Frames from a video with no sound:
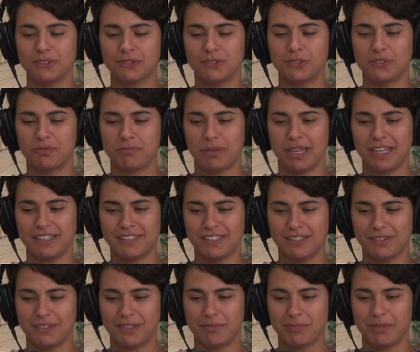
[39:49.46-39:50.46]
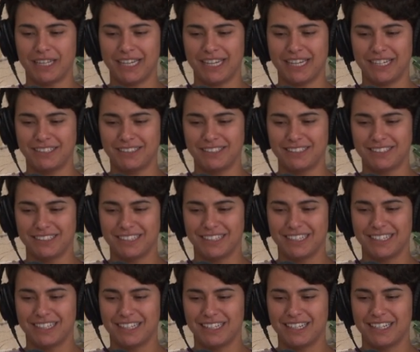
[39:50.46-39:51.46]
own space on the plane.
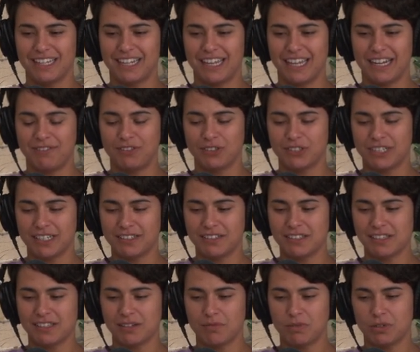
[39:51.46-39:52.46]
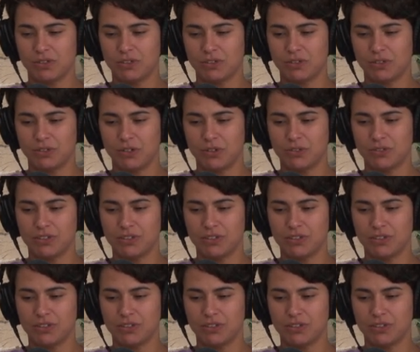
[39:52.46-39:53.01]
And if you're next to someone you don't know,